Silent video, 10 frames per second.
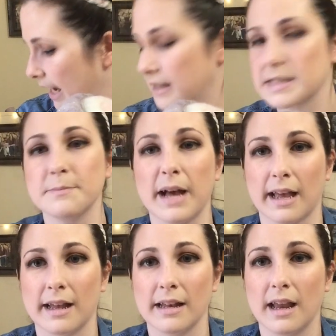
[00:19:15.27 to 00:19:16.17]
and it's
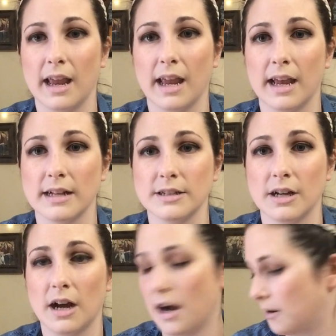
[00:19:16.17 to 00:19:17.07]
Megan,
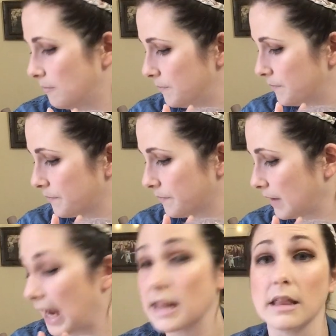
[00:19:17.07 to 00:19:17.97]
and
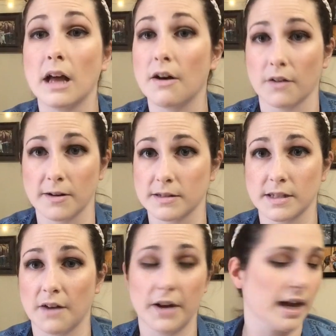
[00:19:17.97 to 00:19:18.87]
I love her stuff.